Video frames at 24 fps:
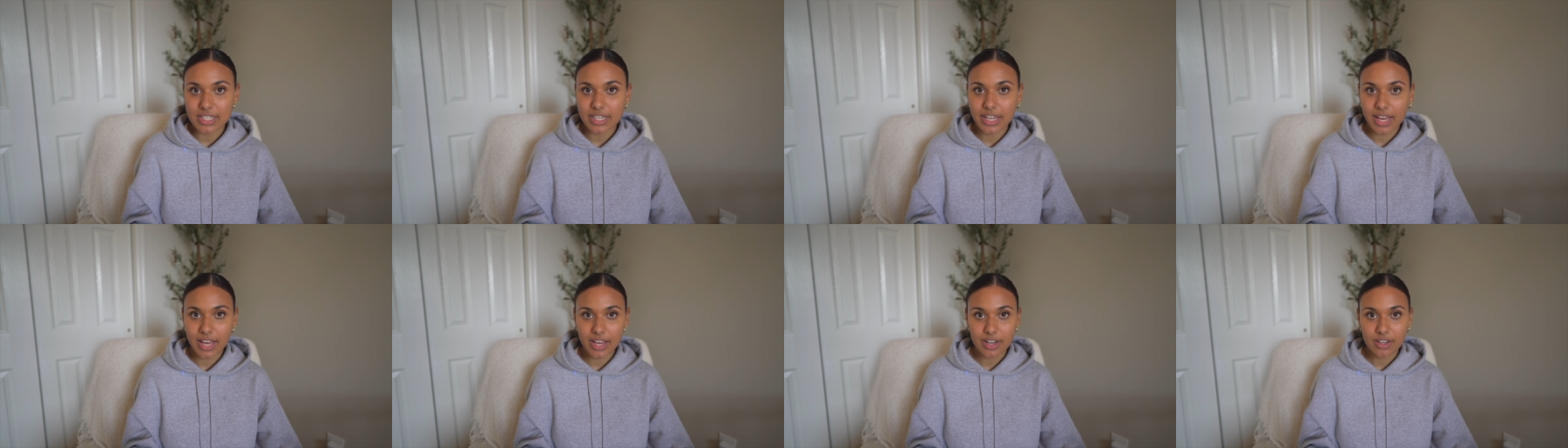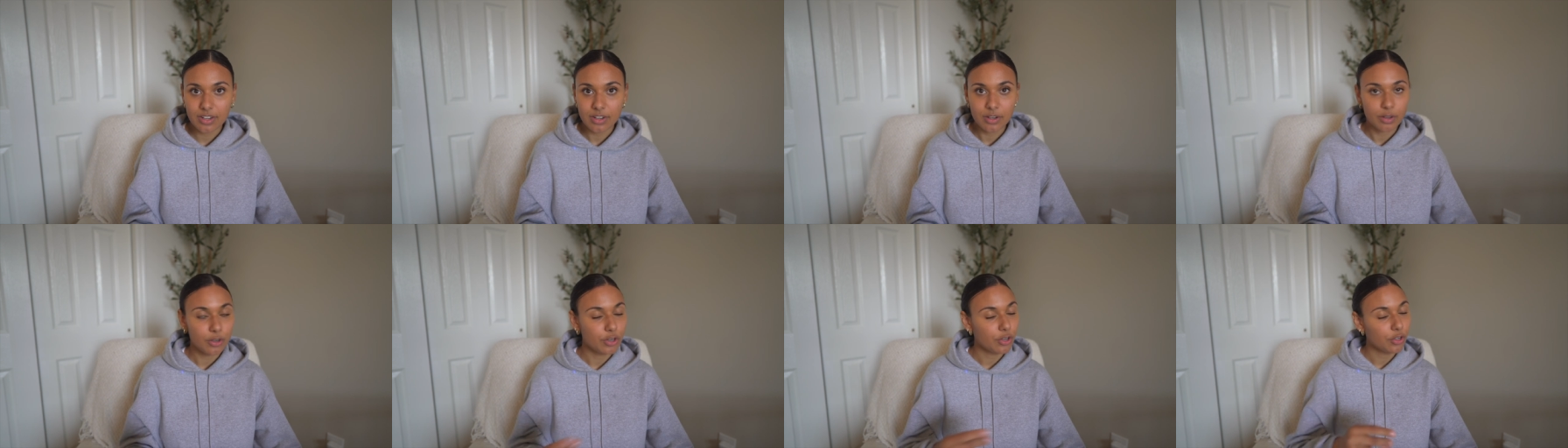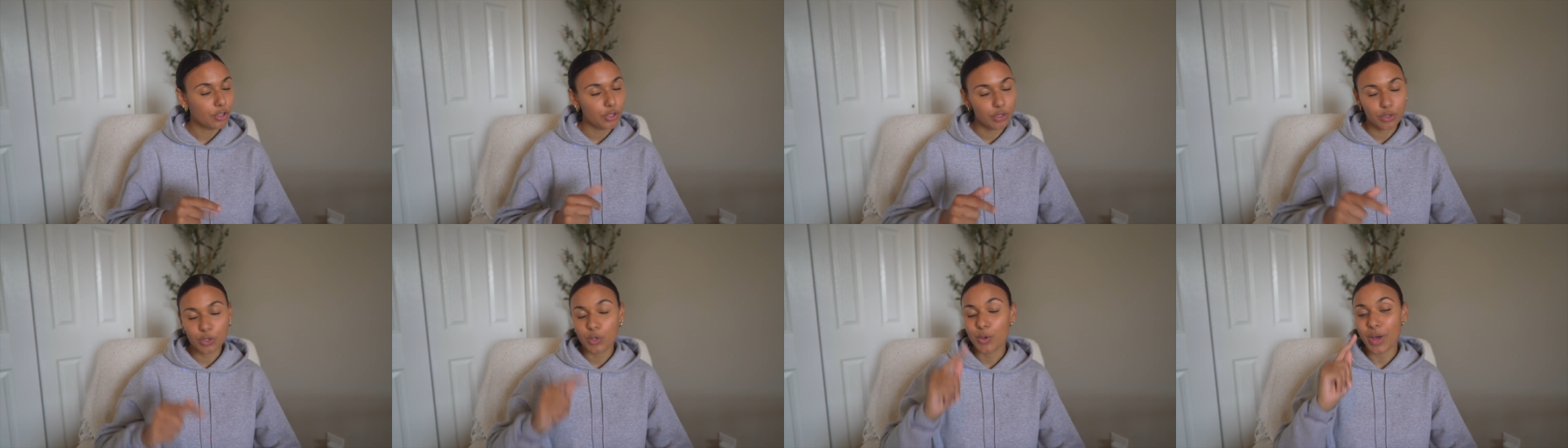again,
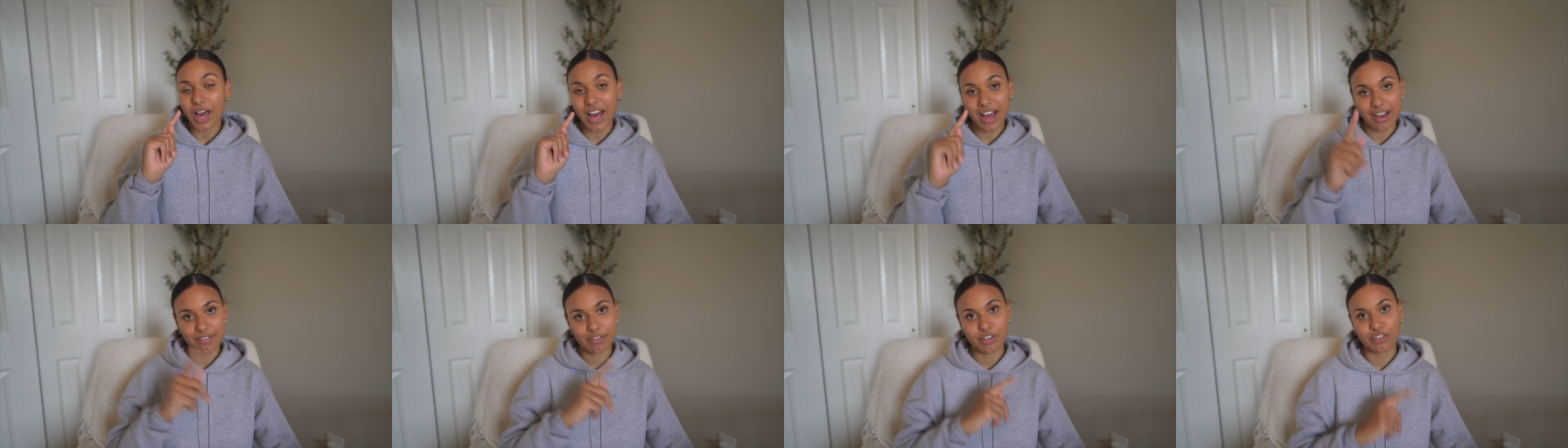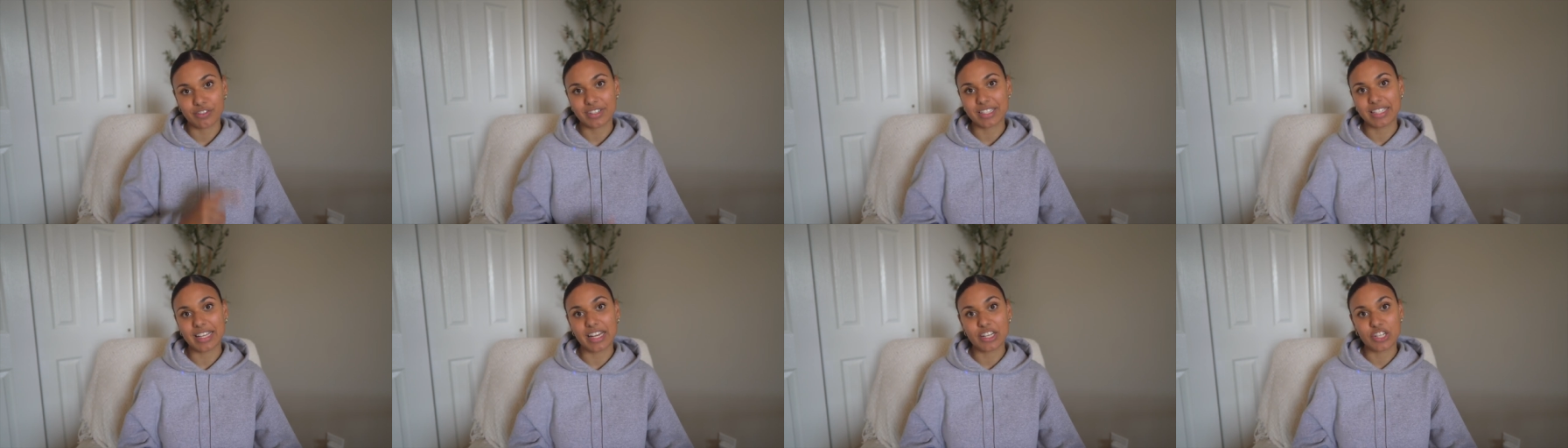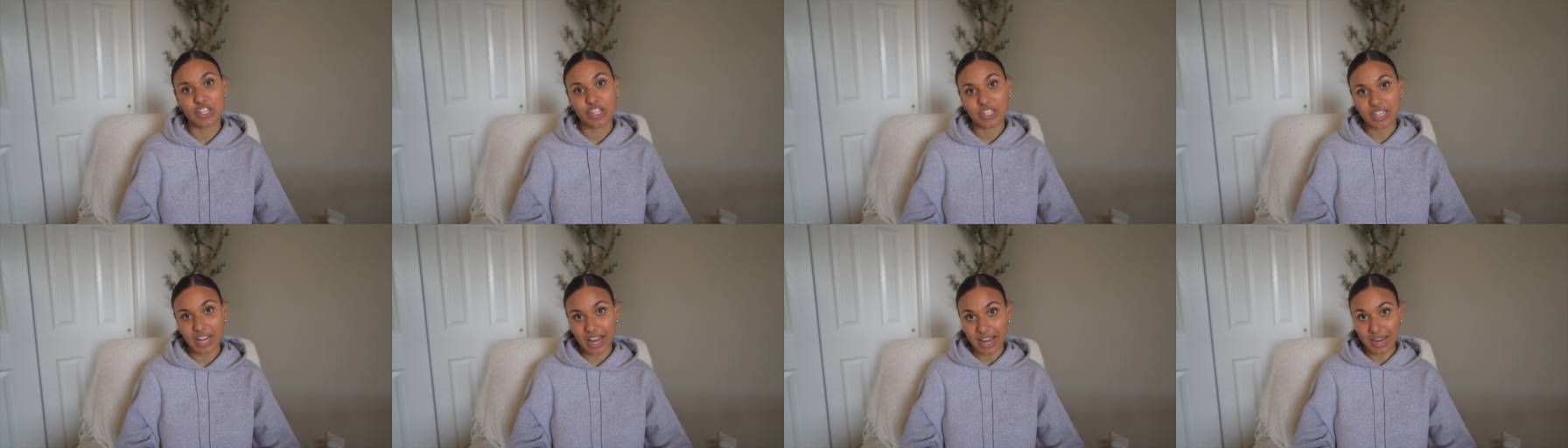you have to reset
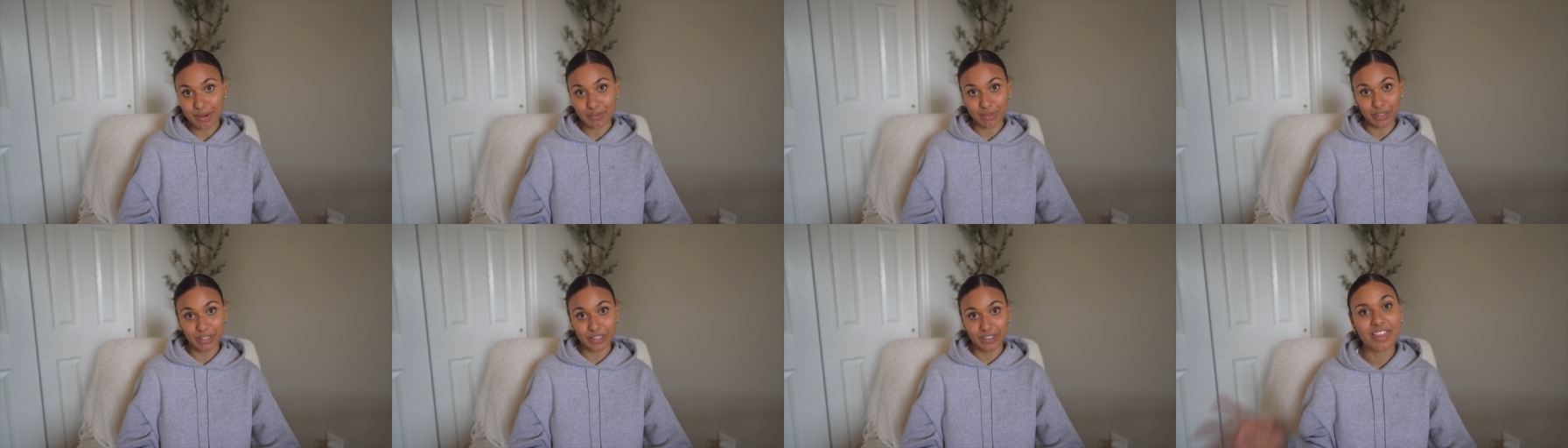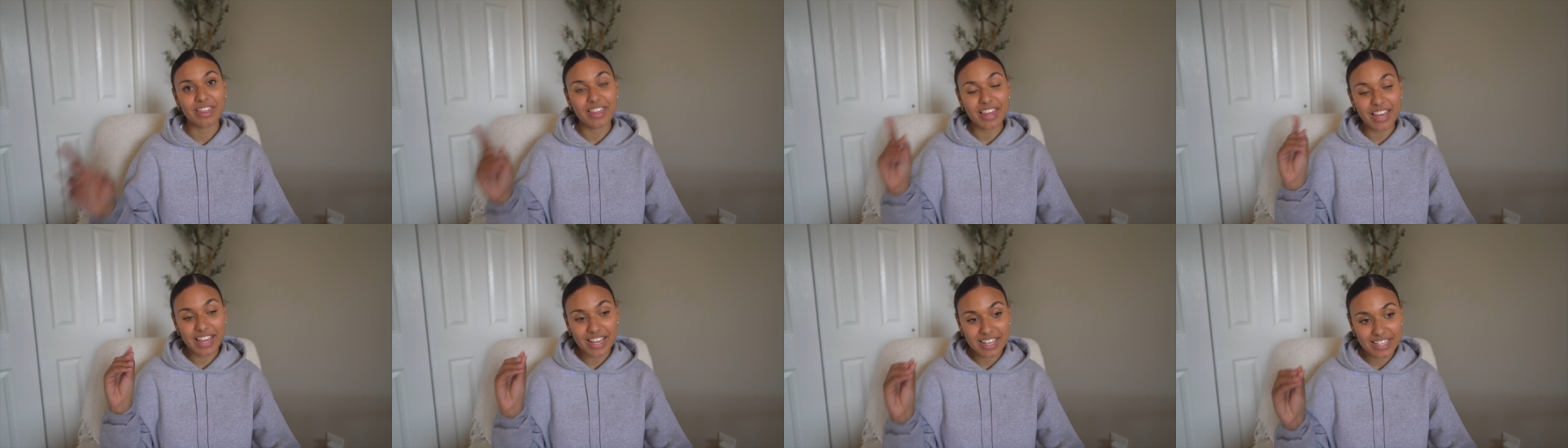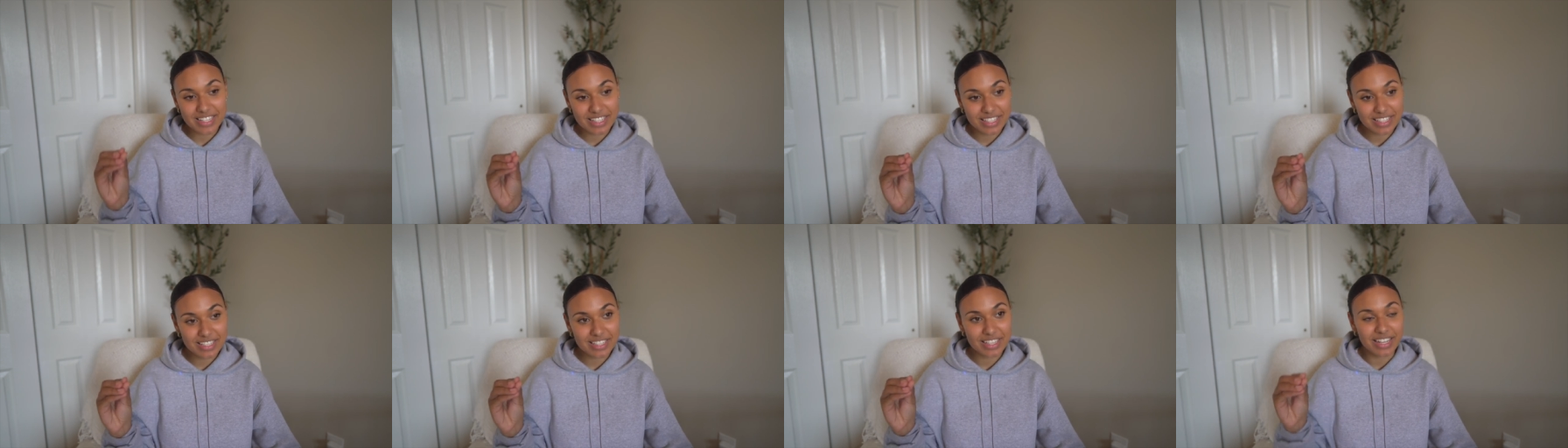your timer.
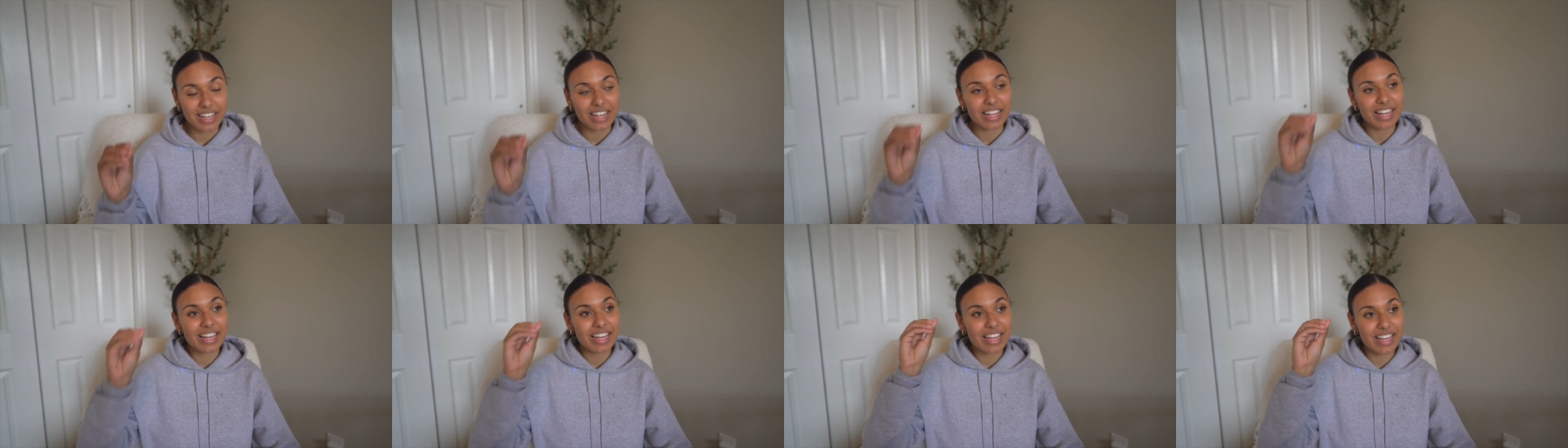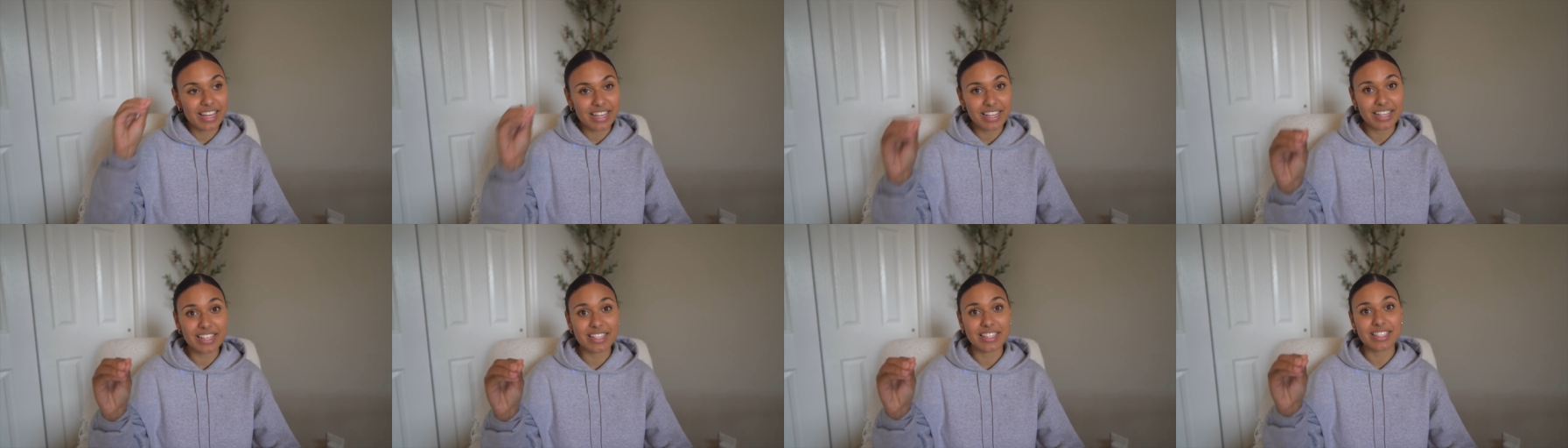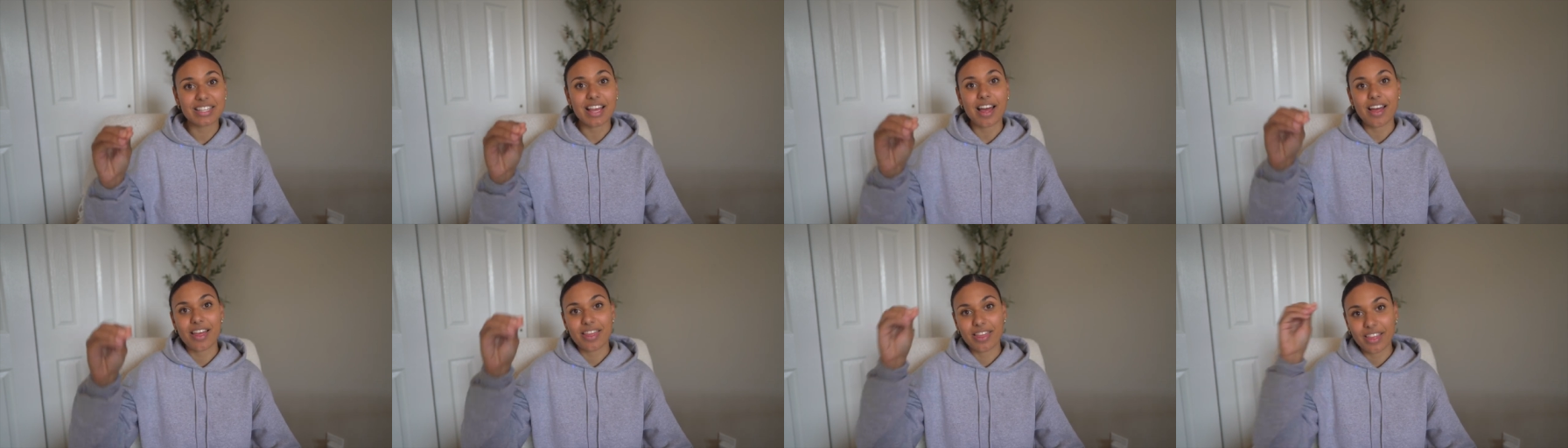This is
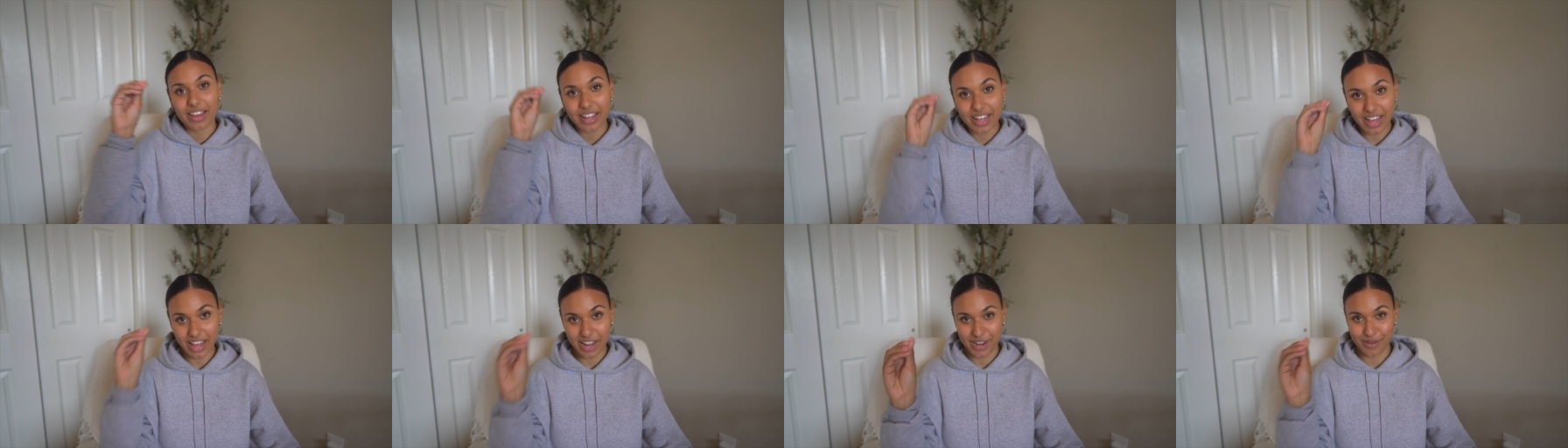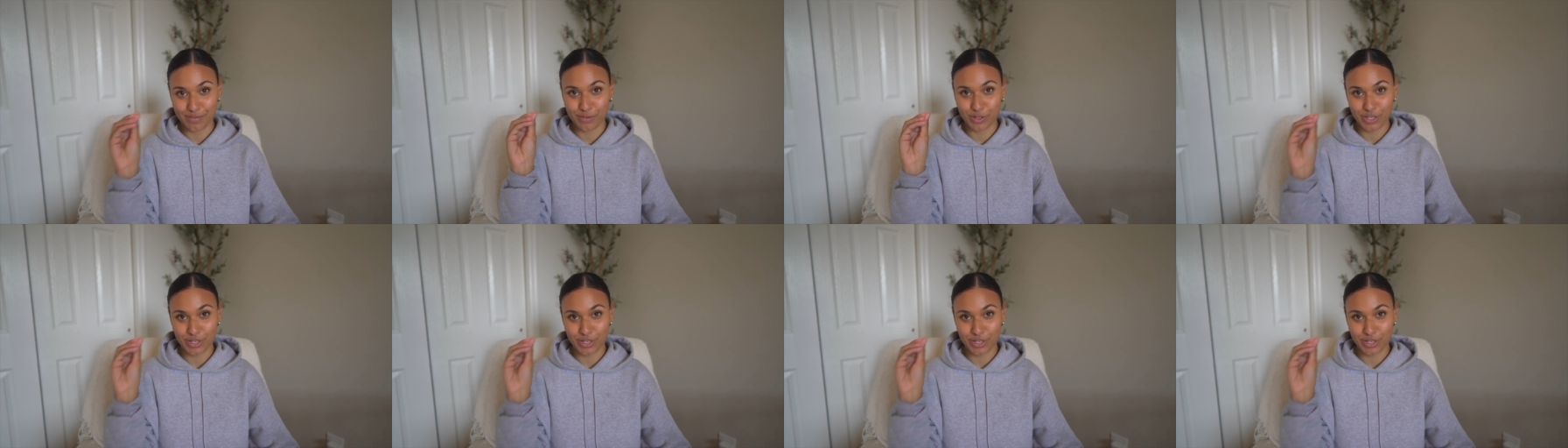the game